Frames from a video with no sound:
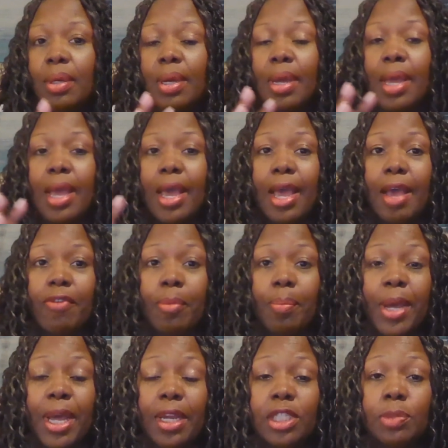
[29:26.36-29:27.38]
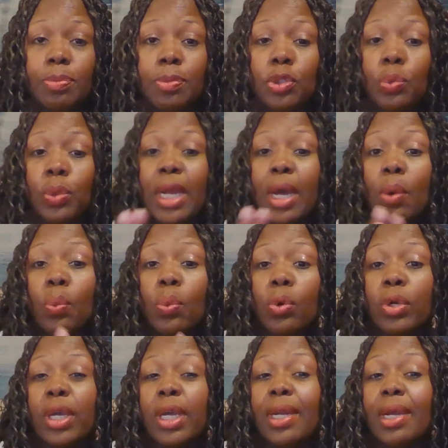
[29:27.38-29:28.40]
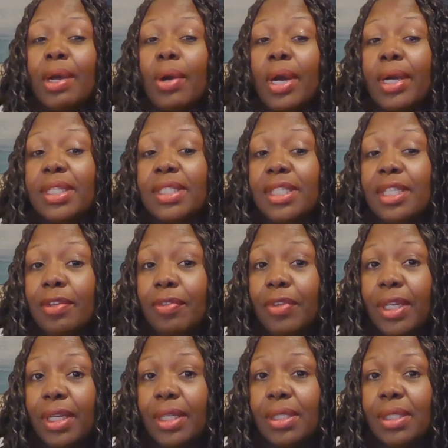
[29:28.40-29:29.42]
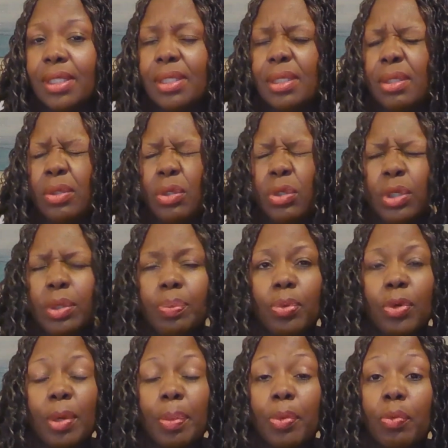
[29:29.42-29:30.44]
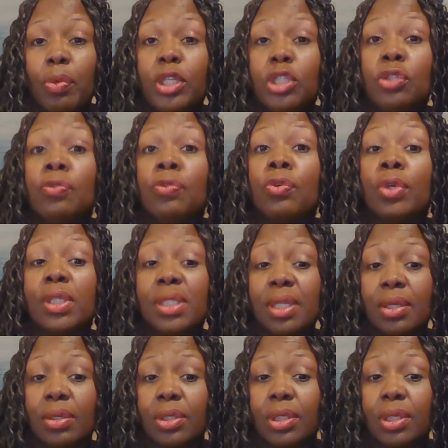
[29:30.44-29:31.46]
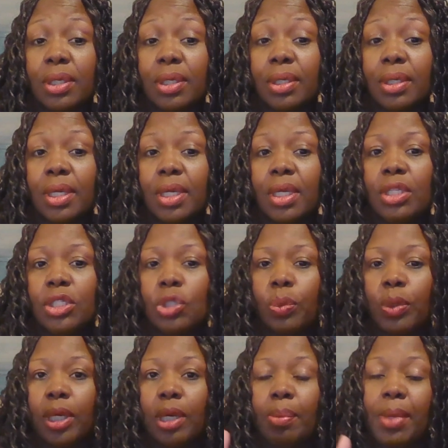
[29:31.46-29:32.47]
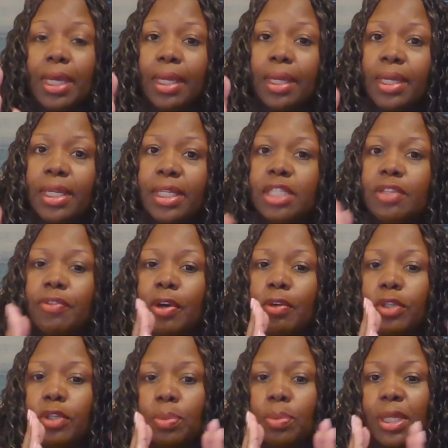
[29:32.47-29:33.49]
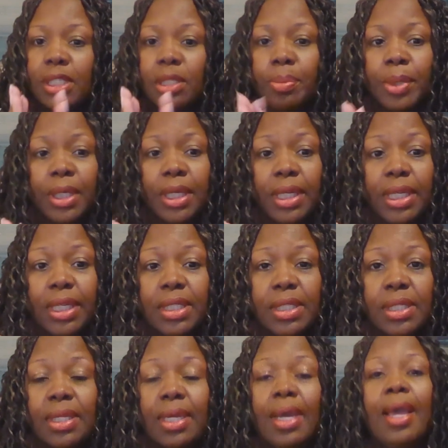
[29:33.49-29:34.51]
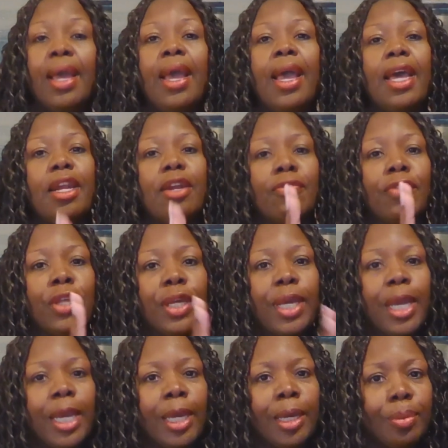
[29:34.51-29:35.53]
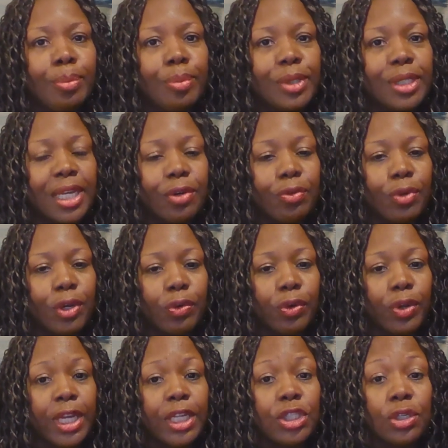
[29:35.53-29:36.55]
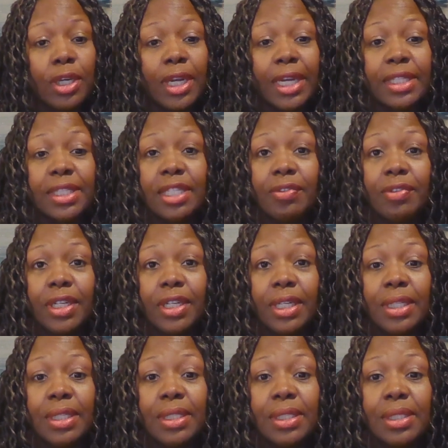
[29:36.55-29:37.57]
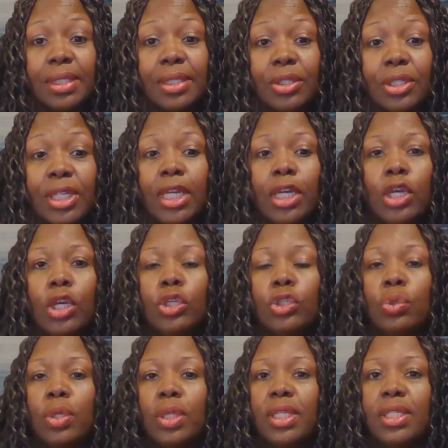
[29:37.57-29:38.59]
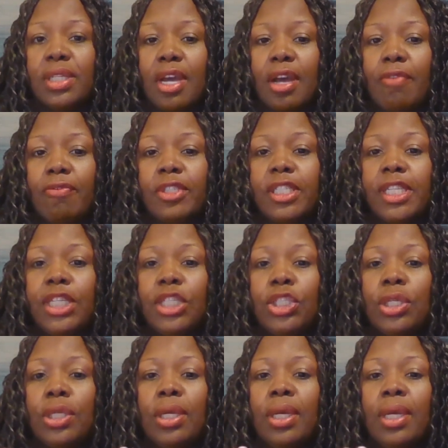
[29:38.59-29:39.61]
have a balance between our work and our activities. It's good preparation for adulthood. So we're going to make a list of our responsibilities and of the games and recreational activities, you see. So in this conversation,